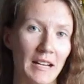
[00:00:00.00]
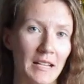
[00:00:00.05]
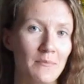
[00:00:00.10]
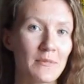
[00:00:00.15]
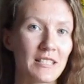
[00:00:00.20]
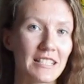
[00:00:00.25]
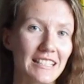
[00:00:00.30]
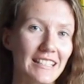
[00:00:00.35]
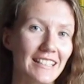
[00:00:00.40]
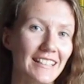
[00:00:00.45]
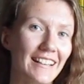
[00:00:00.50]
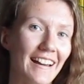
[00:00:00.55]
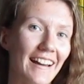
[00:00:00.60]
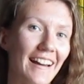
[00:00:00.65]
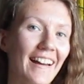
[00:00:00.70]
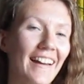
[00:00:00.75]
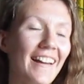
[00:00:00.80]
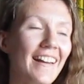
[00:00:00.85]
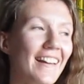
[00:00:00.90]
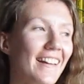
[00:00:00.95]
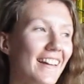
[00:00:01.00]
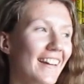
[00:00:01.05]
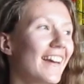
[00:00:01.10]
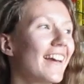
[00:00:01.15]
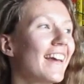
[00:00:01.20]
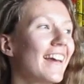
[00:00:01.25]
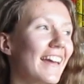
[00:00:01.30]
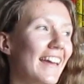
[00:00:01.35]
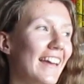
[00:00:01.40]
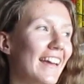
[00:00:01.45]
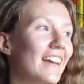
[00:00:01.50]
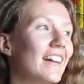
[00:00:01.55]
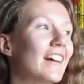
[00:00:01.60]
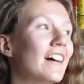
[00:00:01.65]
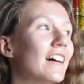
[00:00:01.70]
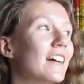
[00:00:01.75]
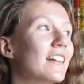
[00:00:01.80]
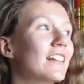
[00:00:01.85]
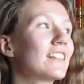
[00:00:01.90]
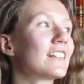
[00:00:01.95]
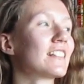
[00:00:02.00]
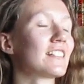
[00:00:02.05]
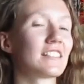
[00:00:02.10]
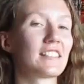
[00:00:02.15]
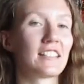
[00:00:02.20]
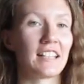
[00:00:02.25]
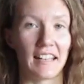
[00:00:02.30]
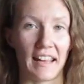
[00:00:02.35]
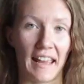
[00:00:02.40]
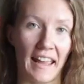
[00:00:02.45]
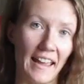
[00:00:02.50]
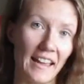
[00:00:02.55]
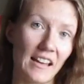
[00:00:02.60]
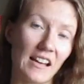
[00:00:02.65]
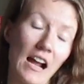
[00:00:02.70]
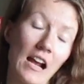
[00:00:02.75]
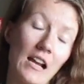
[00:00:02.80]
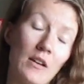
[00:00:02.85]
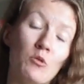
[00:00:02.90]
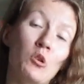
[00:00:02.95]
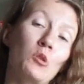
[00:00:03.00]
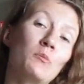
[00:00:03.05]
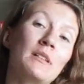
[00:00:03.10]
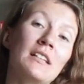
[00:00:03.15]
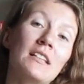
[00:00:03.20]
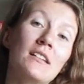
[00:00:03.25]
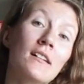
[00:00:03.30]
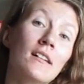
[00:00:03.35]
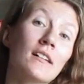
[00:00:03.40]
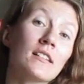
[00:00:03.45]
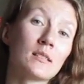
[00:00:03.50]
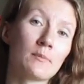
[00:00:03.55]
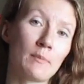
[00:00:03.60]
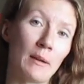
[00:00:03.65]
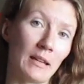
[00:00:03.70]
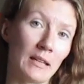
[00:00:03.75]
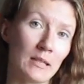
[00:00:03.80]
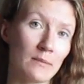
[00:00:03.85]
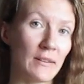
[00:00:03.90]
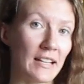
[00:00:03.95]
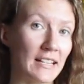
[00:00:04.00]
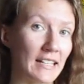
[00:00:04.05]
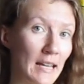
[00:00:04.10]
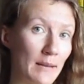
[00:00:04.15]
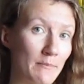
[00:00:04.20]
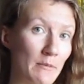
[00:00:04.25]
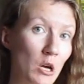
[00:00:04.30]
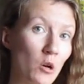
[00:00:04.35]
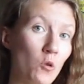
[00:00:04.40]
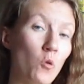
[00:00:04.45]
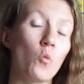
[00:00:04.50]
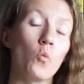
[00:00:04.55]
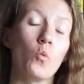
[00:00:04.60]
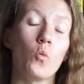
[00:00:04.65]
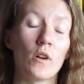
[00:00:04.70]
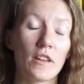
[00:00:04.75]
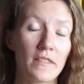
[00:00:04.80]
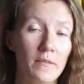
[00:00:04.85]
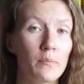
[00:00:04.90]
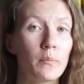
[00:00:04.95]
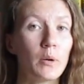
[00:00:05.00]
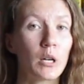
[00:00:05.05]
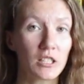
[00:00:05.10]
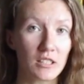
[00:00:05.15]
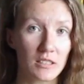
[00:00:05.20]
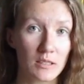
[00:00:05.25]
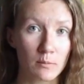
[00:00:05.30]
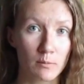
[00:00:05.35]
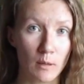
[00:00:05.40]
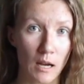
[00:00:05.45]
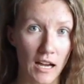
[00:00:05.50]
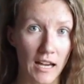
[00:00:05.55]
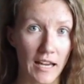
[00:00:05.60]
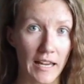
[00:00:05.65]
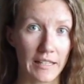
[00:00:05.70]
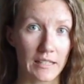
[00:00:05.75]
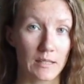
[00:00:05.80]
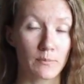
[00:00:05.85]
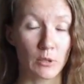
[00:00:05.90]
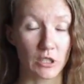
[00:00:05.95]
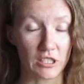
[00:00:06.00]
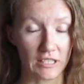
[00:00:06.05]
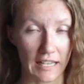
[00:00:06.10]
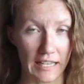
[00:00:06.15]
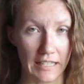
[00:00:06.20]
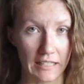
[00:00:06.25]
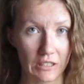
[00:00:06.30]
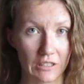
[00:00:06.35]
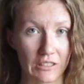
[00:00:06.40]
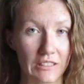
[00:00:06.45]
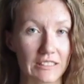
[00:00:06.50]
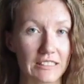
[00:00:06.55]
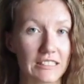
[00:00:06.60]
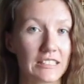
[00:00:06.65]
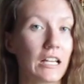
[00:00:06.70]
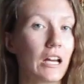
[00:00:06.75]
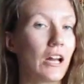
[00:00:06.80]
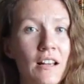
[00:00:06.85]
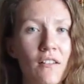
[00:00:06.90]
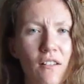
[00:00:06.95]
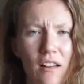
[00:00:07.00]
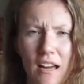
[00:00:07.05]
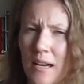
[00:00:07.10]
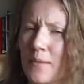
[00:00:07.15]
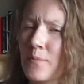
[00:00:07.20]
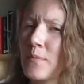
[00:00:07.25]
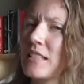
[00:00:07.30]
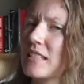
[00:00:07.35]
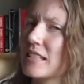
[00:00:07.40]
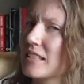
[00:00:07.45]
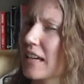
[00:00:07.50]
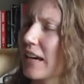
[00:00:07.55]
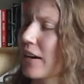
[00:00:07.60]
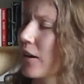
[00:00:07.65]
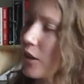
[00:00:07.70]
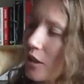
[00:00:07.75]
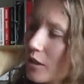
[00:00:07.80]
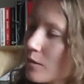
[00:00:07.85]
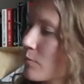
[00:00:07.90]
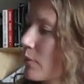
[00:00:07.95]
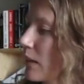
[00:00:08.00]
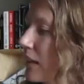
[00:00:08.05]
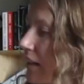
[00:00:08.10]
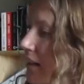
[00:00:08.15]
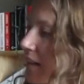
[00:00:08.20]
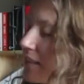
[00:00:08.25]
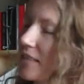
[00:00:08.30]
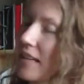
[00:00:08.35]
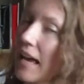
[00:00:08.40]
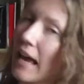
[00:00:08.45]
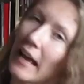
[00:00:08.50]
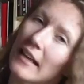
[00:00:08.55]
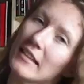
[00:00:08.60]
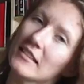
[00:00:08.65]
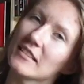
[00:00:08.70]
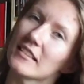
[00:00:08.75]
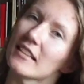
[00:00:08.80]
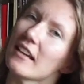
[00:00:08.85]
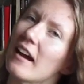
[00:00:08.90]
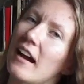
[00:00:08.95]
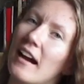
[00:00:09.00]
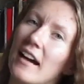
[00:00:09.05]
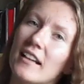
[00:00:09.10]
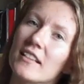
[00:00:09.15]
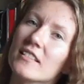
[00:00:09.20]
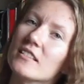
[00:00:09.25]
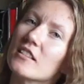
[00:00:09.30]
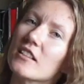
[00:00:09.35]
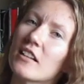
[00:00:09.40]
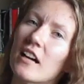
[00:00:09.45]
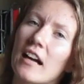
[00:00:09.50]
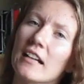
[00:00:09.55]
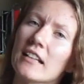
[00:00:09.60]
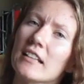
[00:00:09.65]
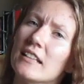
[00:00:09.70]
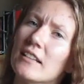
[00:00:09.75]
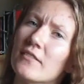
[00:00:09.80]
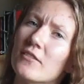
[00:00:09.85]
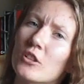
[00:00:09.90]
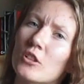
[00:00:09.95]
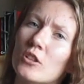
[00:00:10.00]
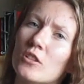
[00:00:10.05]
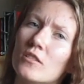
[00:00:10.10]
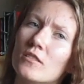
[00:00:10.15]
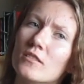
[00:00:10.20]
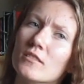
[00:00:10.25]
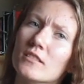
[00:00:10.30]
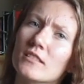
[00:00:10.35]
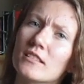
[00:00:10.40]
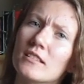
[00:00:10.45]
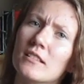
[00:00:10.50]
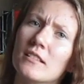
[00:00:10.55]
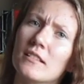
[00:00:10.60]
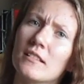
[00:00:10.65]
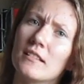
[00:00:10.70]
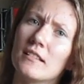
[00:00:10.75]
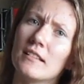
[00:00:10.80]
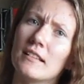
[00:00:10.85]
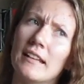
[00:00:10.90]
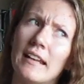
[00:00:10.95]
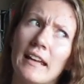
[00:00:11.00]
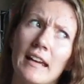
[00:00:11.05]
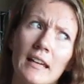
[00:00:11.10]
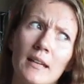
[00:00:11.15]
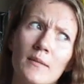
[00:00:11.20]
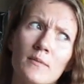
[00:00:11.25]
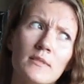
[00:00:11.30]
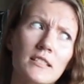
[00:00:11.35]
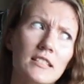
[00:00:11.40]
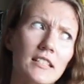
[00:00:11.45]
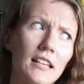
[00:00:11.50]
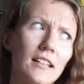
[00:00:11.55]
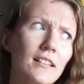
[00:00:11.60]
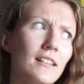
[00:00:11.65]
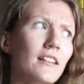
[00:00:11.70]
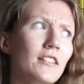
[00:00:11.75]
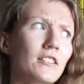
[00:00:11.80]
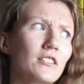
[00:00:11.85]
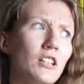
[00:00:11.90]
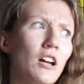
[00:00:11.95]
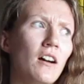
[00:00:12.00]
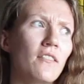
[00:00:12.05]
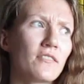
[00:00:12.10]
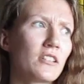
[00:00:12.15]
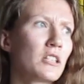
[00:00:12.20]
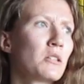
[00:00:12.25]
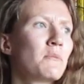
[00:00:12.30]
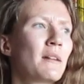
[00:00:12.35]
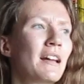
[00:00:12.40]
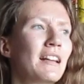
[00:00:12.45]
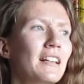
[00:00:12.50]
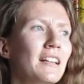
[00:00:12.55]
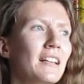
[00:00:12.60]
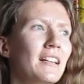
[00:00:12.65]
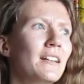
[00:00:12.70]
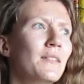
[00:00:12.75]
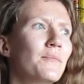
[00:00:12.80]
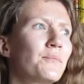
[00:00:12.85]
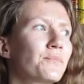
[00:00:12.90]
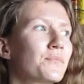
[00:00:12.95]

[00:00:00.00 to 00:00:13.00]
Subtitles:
name is Nina, and today I will be spelling my name out with book spines, book titles. I'm scared because N's and I's are kind of difficult names. Like, there's not very many